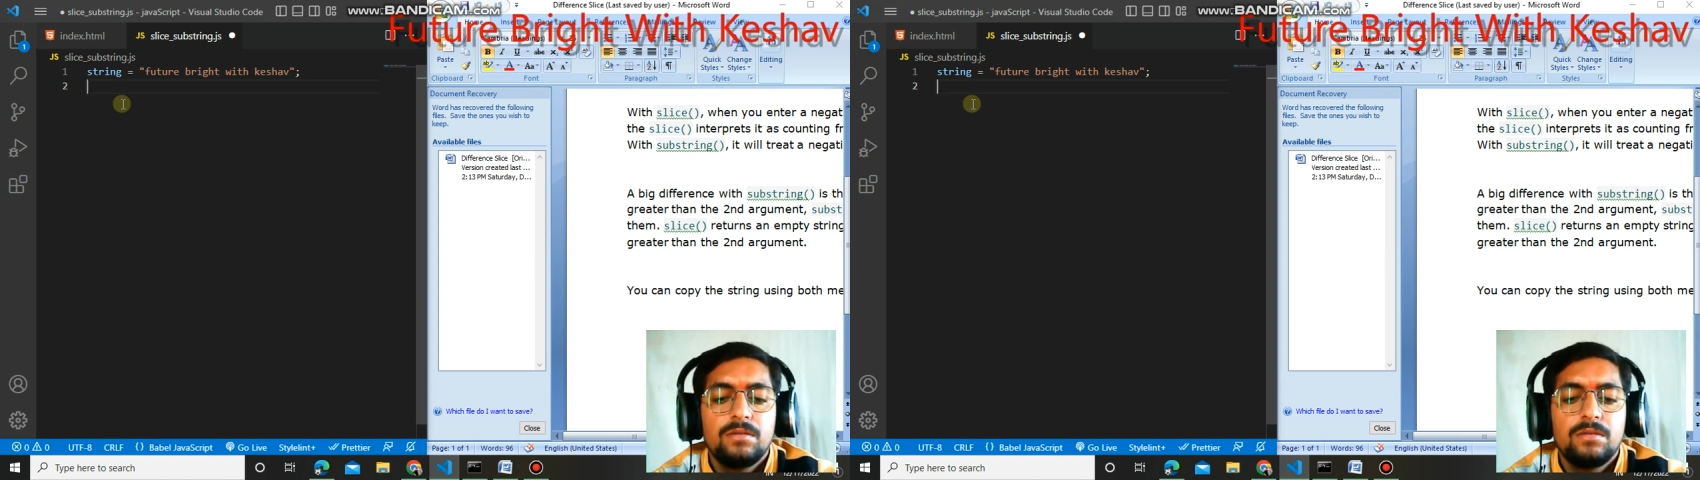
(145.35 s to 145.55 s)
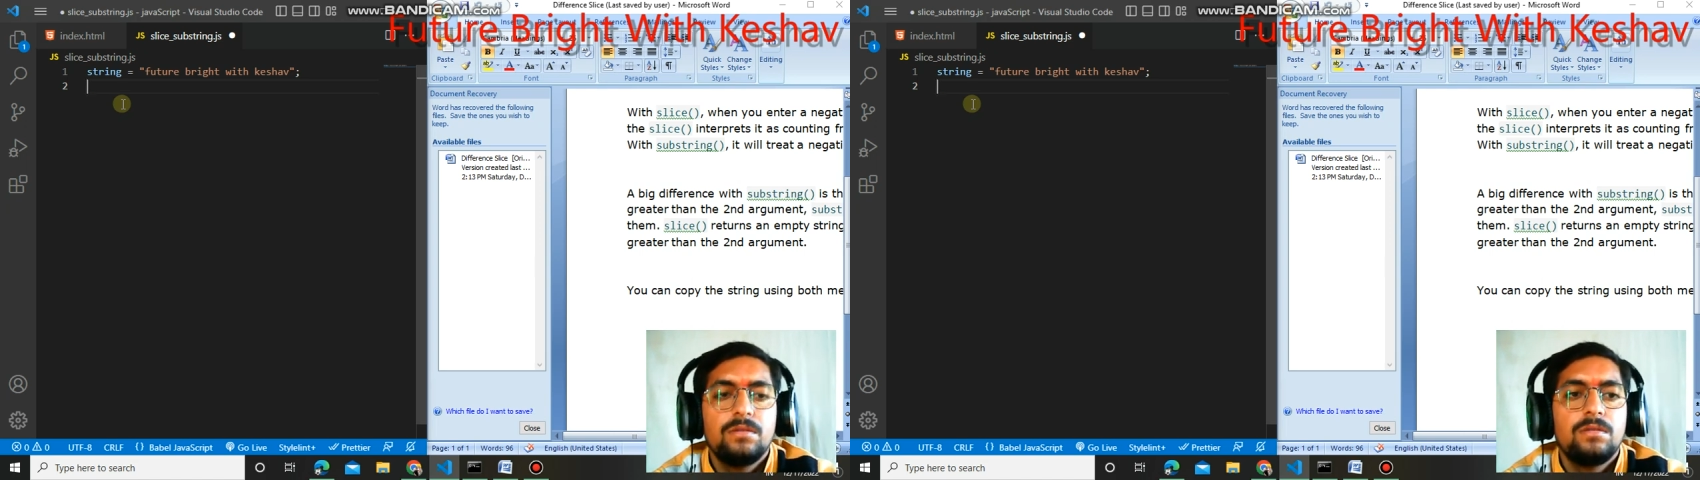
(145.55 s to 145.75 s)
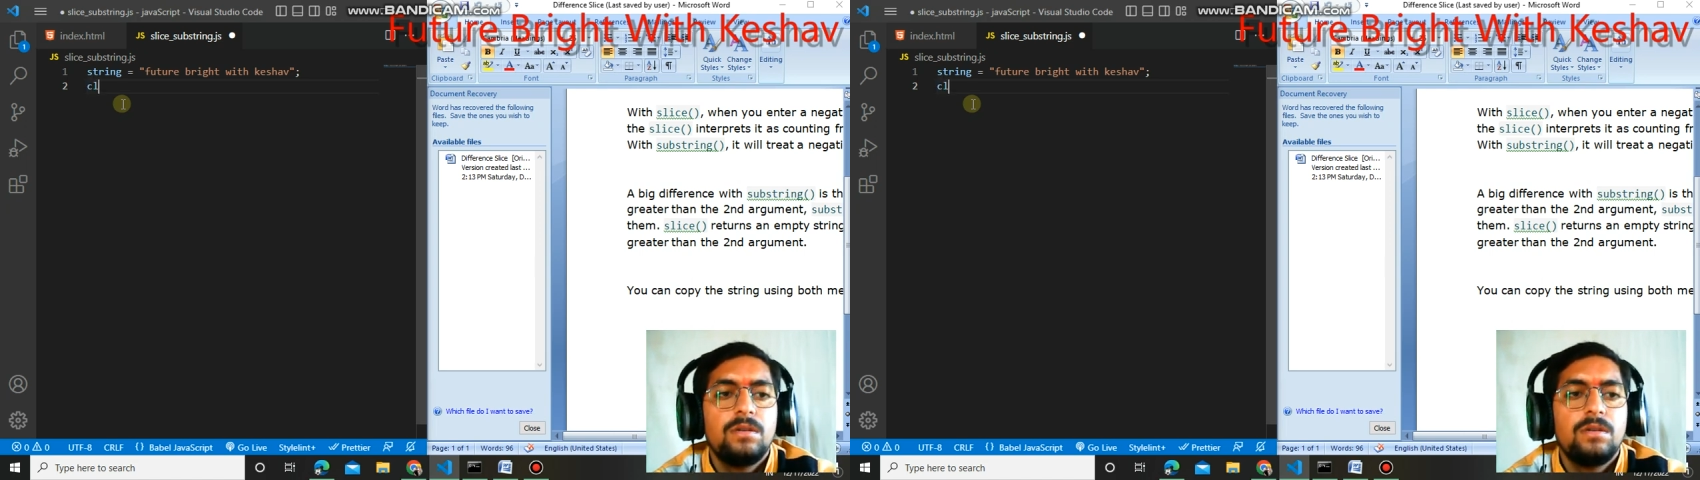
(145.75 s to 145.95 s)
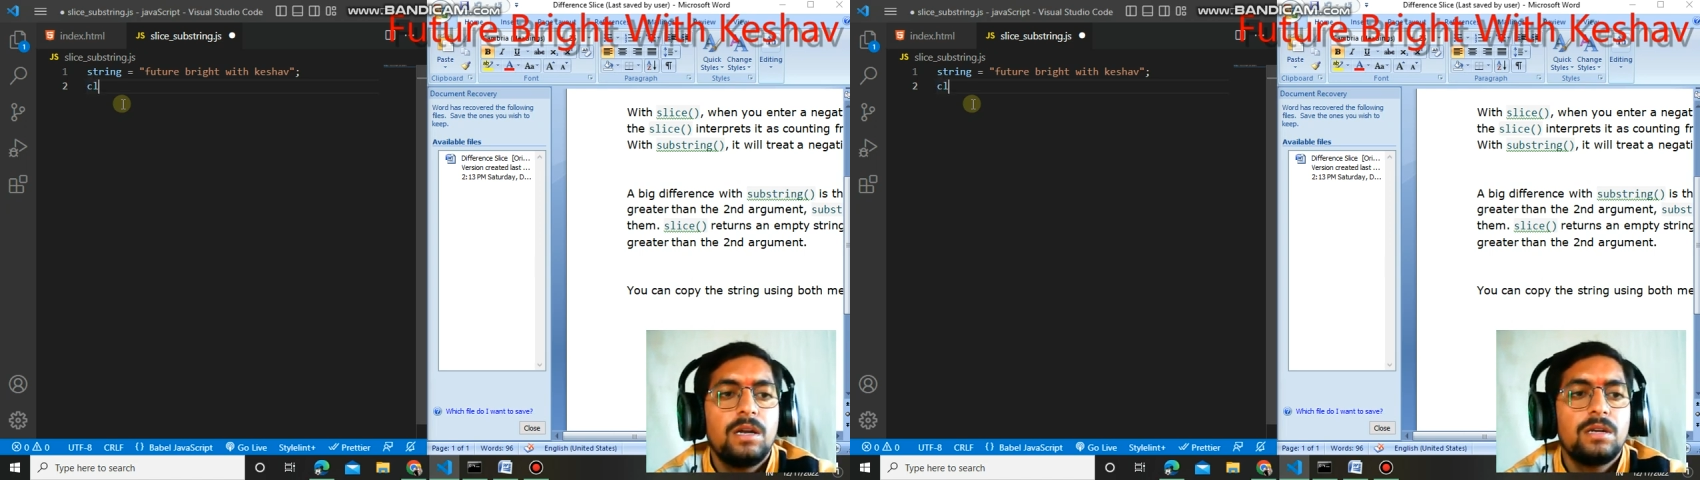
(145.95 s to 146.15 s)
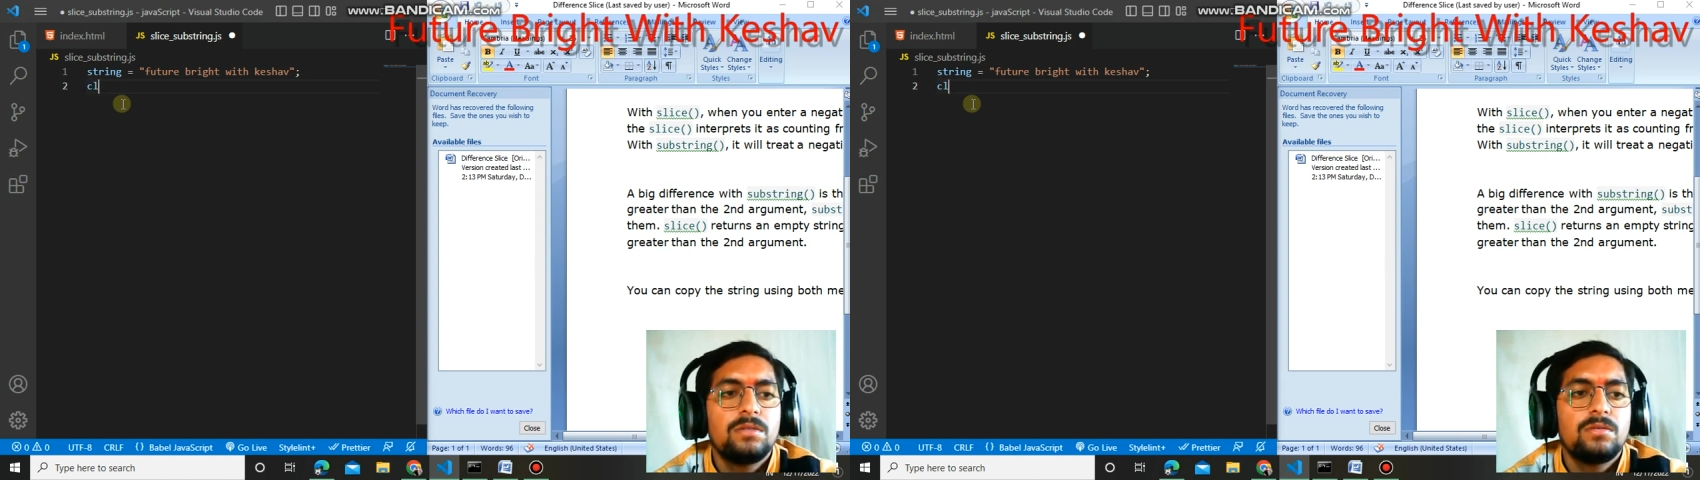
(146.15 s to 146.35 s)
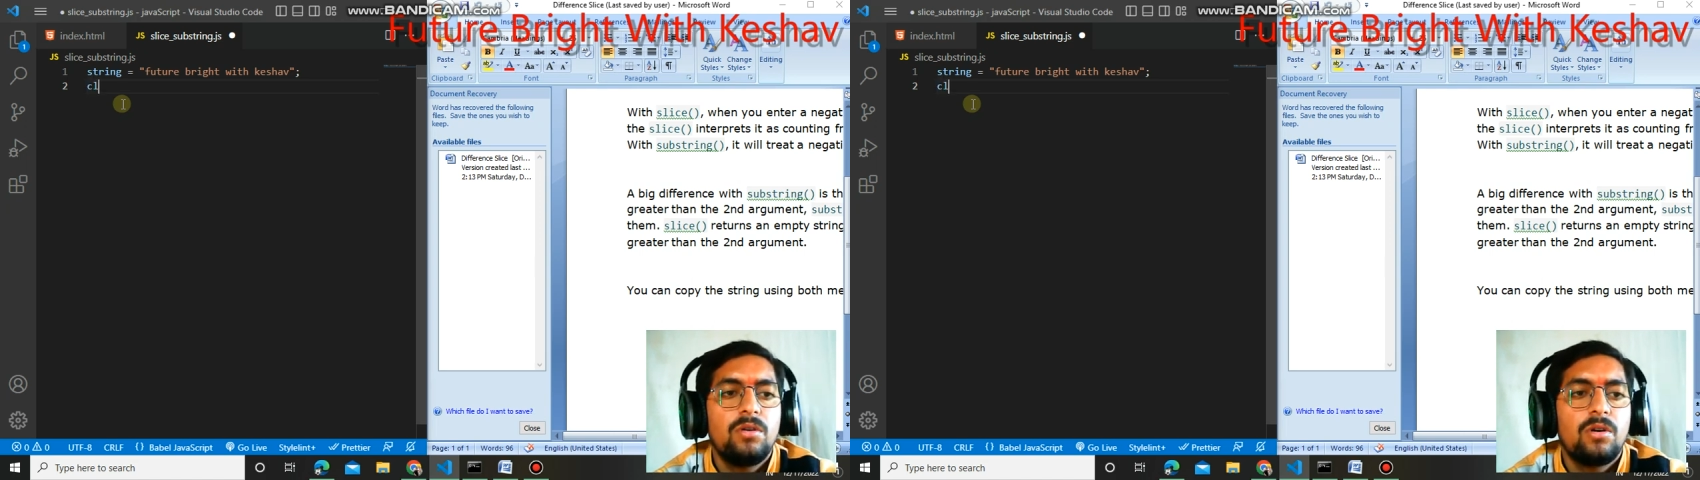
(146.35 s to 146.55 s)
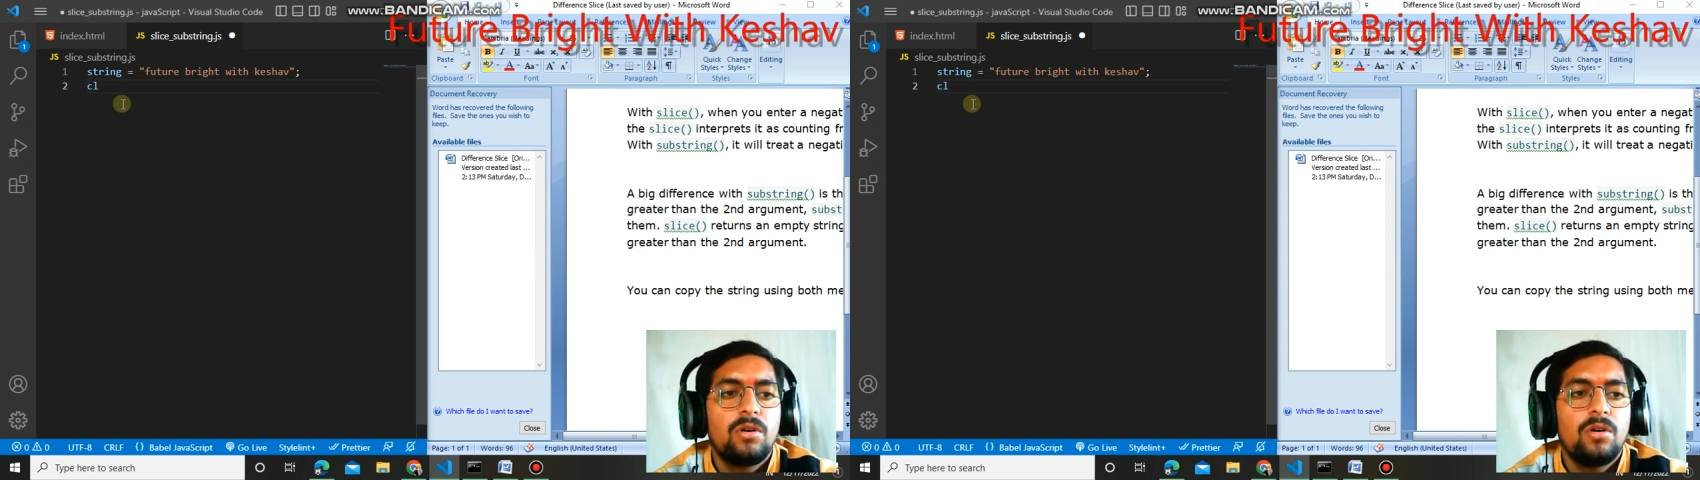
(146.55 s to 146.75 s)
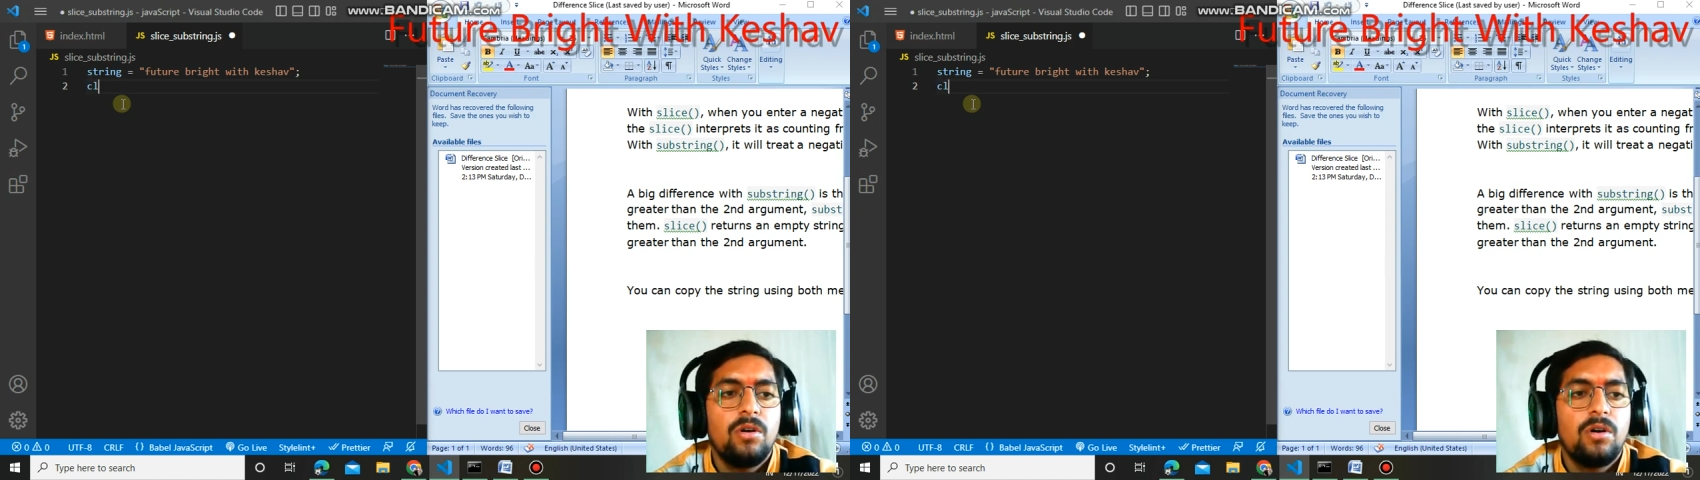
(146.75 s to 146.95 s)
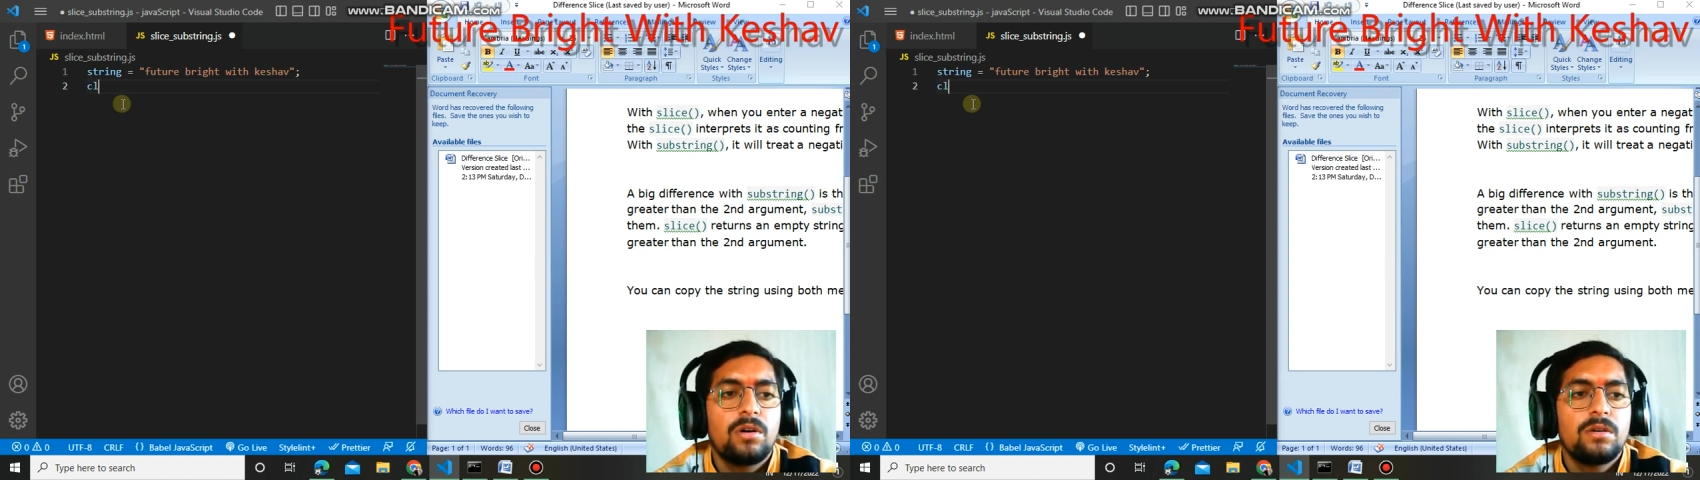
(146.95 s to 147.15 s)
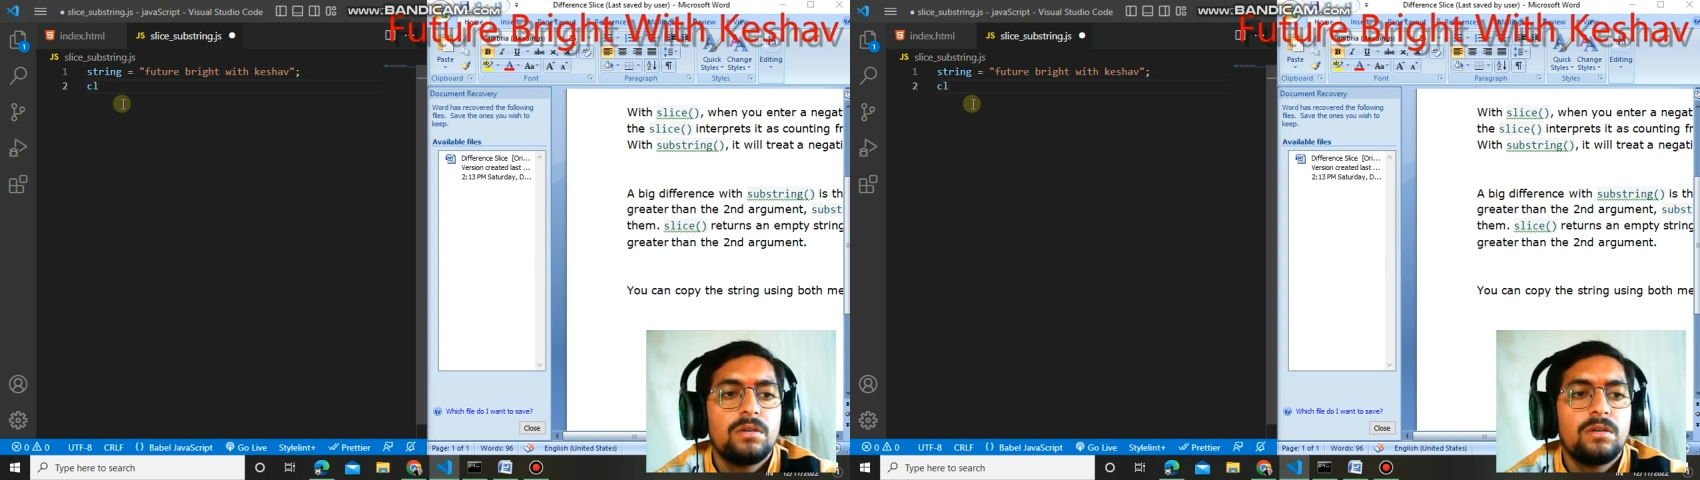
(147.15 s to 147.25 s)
So direct console.log,